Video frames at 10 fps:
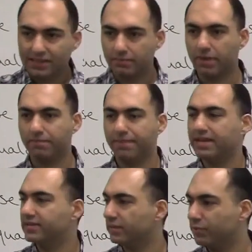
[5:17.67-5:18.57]
my
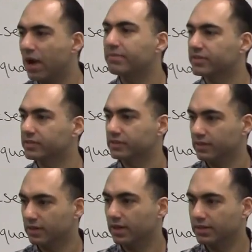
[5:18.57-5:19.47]
basic premise
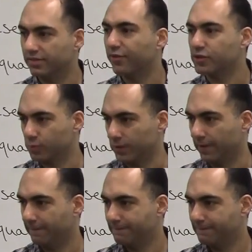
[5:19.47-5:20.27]
is the first one.